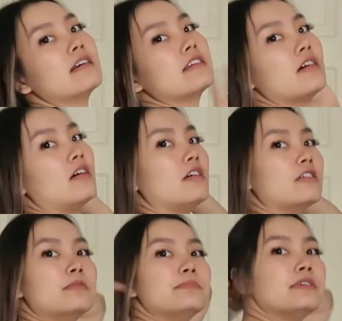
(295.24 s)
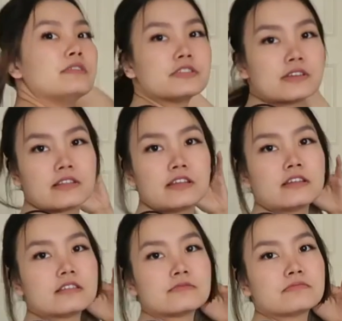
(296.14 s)
like all open, which I
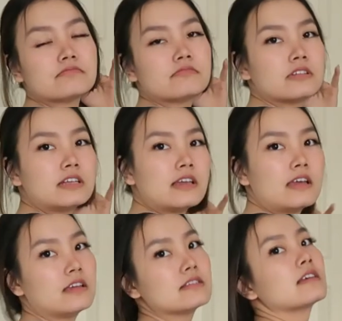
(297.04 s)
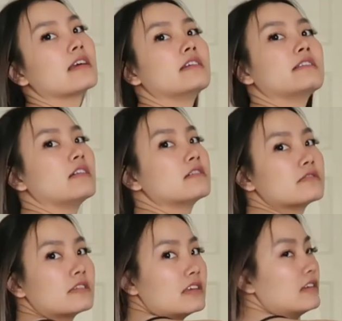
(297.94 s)
think is really nice. Like I think that looks really